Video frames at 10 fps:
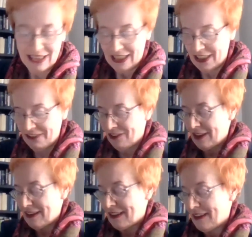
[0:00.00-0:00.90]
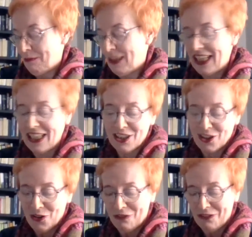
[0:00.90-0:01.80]
different
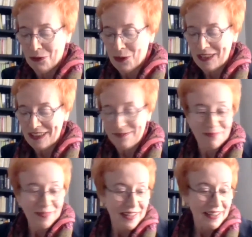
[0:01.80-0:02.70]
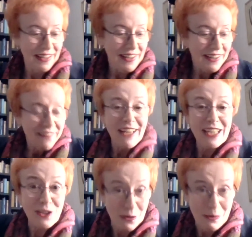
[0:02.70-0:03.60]
meanings of the word.
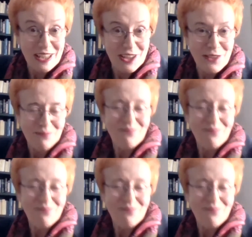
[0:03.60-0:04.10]
Thank you so much.